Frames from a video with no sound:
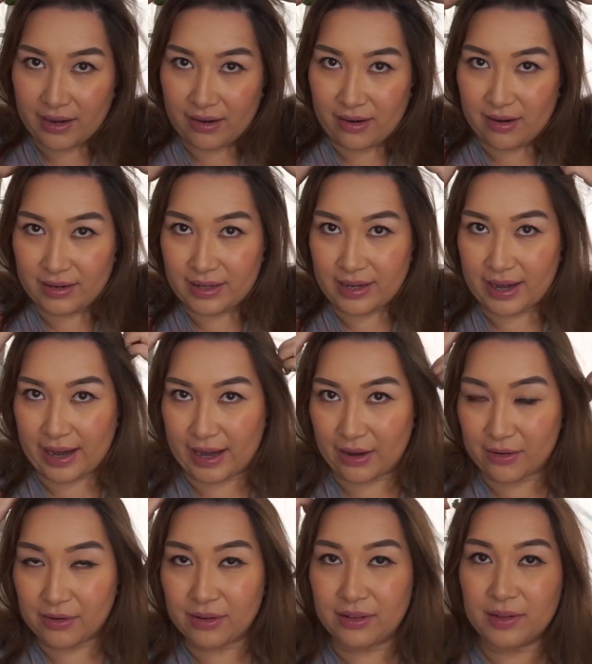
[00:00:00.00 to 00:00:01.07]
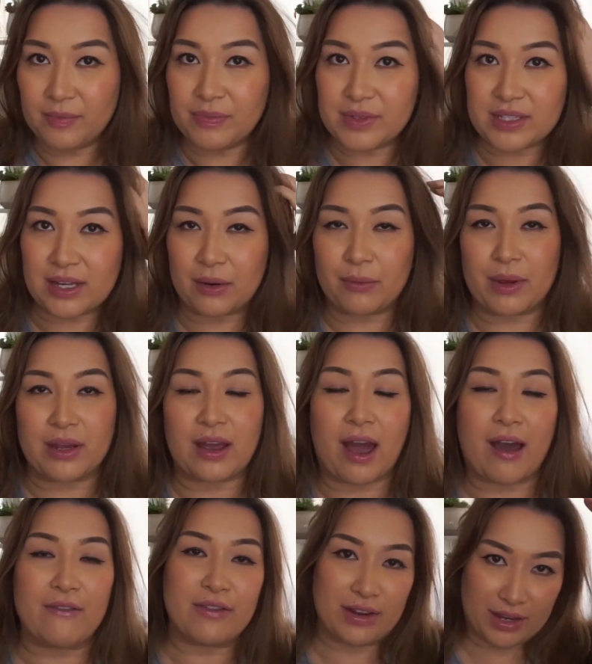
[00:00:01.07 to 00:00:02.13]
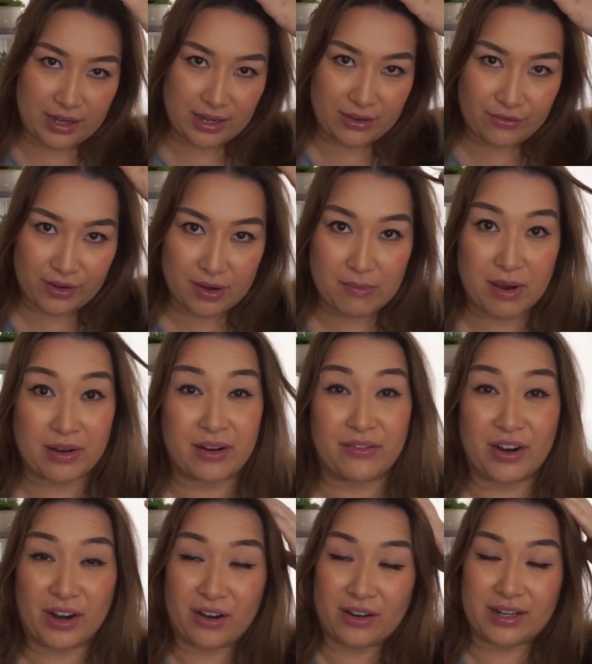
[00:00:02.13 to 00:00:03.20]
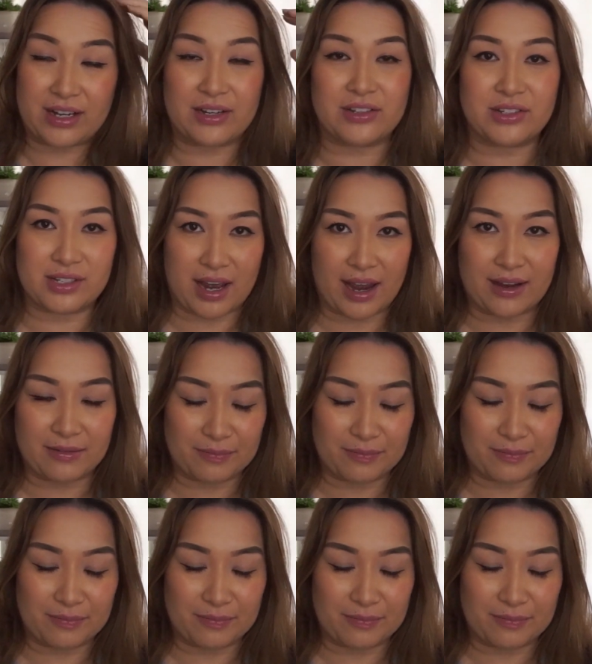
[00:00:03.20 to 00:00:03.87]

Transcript: on an angle, so that way you have even amount of hair on each side.